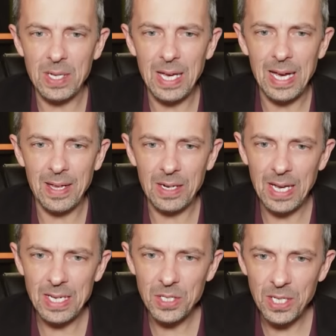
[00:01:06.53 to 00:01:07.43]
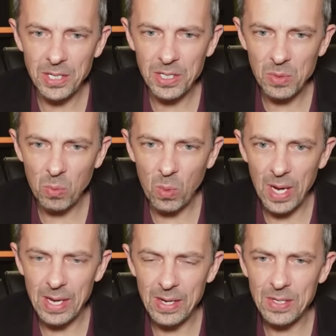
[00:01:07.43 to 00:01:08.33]
but yeah, that case ejection is
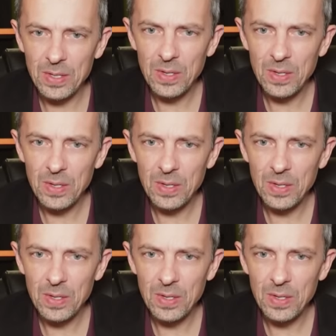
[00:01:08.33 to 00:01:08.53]
weird.